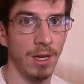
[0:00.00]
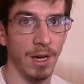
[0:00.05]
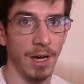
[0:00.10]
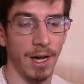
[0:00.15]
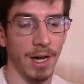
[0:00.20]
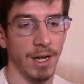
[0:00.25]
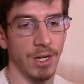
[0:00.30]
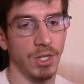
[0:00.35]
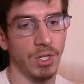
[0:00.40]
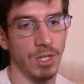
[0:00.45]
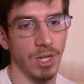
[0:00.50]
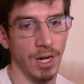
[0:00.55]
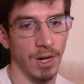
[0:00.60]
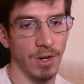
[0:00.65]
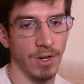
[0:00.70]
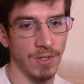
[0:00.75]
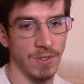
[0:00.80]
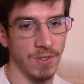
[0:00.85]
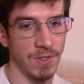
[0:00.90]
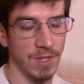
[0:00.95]
chair
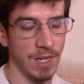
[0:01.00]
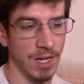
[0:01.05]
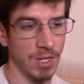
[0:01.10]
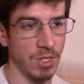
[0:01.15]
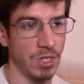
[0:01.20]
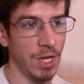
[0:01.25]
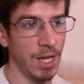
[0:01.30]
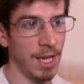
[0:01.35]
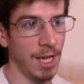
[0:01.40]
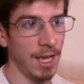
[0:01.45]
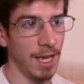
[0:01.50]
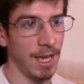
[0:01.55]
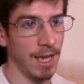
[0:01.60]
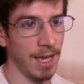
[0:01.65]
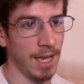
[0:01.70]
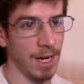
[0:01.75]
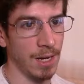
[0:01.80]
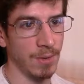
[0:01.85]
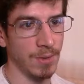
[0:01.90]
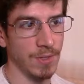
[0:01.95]
and such.
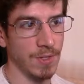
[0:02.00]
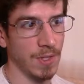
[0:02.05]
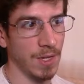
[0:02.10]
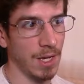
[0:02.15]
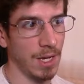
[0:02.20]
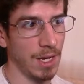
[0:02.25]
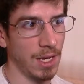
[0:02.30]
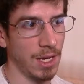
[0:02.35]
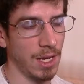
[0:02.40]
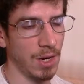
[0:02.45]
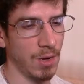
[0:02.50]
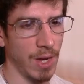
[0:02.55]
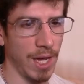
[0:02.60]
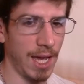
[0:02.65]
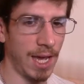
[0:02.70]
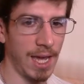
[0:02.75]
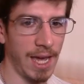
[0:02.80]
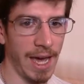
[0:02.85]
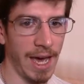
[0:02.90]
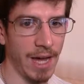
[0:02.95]
And I was like,
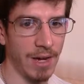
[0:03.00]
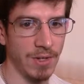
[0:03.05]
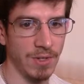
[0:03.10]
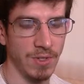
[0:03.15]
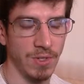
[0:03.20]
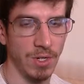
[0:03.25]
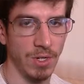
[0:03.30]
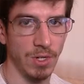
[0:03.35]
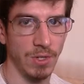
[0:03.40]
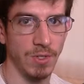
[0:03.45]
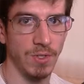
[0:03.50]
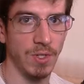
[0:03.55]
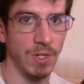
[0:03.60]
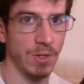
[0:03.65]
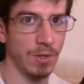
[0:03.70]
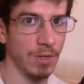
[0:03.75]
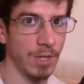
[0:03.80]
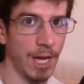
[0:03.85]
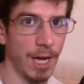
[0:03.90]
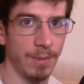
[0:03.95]
hey, how does your
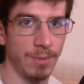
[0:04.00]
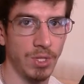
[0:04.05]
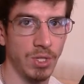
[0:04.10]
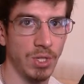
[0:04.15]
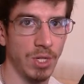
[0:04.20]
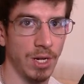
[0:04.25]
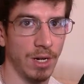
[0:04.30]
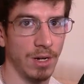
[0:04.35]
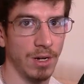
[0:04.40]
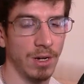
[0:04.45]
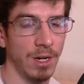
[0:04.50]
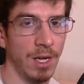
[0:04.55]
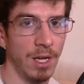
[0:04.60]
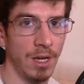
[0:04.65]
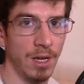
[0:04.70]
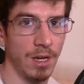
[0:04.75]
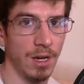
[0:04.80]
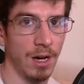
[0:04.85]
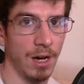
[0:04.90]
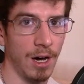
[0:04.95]
Secret Labs chair
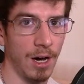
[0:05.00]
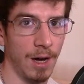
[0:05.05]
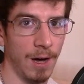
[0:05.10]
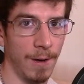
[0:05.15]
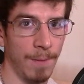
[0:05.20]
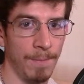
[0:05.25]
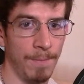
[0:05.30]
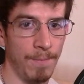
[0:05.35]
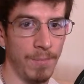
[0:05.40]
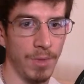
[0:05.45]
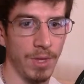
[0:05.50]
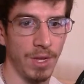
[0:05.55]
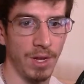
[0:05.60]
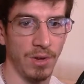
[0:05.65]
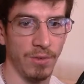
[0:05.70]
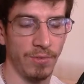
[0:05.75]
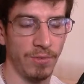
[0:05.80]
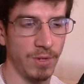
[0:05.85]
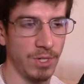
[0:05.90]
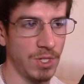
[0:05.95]

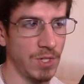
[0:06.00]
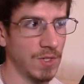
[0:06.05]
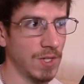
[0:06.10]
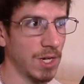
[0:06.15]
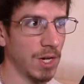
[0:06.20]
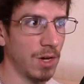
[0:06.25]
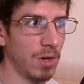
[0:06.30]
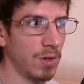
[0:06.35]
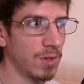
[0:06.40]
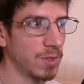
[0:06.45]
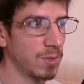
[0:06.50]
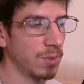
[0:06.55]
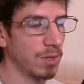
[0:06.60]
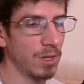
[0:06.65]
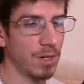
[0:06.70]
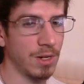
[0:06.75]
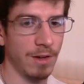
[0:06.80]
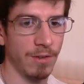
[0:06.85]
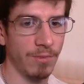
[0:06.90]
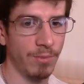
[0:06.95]
feel? She's like, oh, it's really
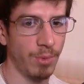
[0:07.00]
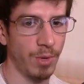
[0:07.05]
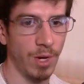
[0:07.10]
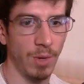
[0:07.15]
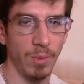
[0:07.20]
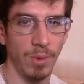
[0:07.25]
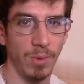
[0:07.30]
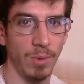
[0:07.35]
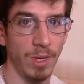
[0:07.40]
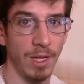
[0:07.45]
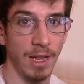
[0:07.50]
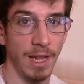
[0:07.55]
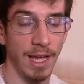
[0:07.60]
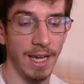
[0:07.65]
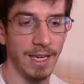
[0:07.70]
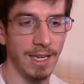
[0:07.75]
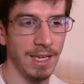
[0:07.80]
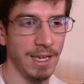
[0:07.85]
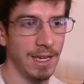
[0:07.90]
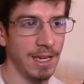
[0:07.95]
comfortable and I really, really
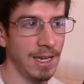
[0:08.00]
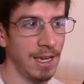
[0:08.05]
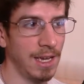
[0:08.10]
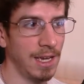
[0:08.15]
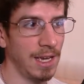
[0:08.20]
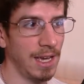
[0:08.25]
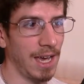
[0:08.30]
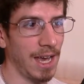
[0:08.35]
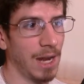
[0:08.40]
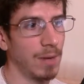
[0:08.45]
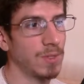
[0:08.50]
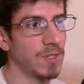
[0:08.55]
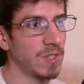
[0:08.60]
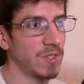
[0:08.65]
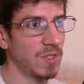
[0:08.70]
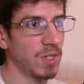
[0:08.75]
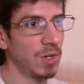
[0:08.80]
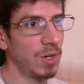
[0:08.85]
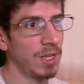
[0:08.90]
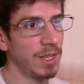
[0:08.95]
like it. And I was
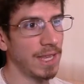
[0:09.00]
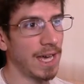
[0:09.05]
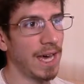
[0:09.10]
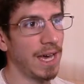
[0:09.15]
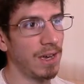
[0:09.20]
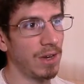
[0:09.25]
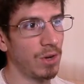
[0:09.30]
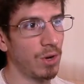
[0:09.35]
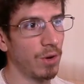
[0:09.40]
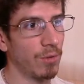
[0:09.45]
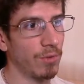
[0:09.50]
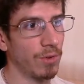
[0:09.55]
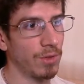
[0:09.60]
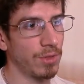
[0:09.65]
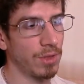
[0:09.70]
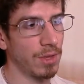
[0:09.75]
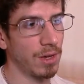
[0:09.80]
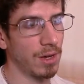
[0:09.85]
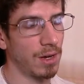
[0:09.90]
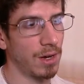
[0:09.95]
considering that over
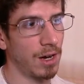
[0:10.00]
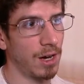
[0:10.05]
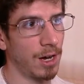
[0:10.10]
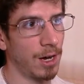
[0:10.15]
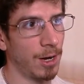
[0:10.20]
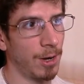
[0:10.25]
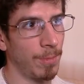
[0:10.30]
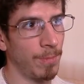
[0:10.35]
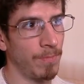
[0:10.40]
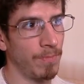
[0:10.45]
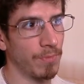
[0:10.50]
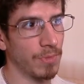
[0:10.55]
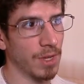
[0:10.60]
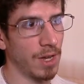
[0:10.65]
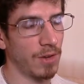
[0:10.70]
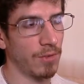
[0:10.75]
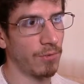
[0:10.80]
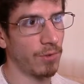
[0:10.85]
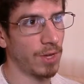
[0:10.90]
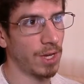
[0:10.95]
the I
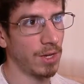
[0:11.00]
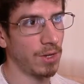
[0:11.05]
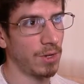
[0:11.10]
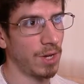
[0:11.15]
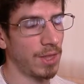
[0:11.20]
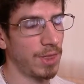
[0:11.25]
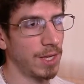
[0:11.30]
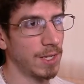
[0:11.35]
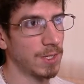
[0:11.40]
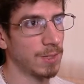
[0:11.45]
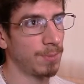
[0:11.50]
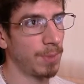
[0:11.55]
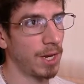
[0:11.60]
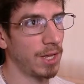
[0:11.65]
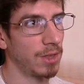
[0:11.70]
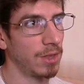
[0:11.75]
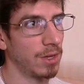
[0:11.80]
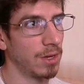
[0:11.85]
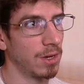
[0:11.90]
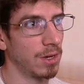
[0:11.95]
forget, I think it's by
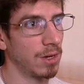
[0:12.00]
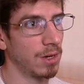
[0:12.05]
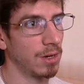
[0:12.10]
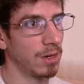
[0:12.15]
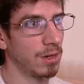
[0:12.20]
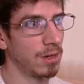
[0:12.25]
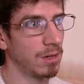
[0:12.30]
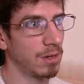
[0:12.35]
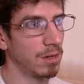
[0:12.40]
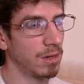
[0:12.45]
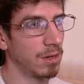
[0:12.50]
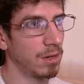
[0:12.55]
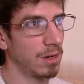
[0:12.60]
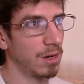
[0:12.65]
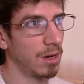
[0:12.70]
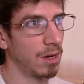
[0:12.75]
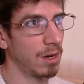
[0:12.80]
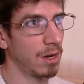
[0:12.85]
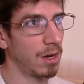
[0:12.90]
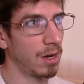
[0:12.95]
the
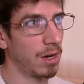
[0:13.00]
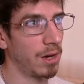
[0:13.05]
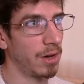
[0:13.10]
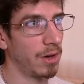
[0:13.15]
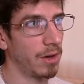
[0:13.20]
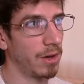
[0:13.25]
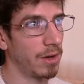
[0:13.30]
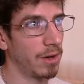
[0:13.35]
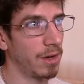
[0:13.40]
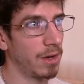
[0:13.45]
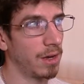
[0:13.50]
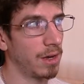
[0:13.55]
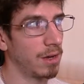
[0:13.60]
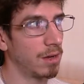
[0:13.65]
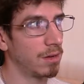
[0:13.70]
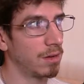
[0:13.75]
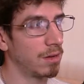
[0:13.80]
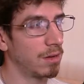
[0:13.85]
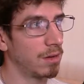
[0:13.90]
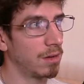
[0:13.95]

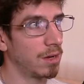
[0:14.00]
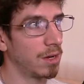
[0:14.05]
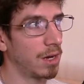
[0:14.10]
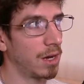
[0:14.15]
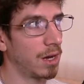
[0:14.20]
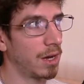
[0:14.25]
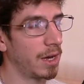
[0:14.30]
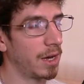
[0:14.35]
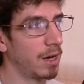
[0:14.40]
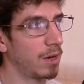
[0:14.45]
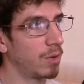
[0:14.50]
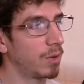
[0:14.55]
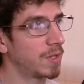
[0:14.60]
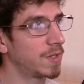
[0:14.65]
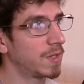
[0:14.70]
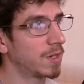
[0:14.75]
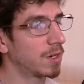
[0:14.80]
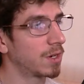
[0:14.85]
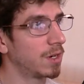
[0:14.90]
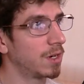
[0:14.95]
what's
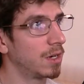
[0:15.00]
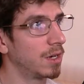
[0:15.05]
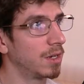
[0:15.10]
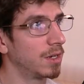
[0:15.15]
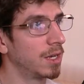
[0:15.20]
it called?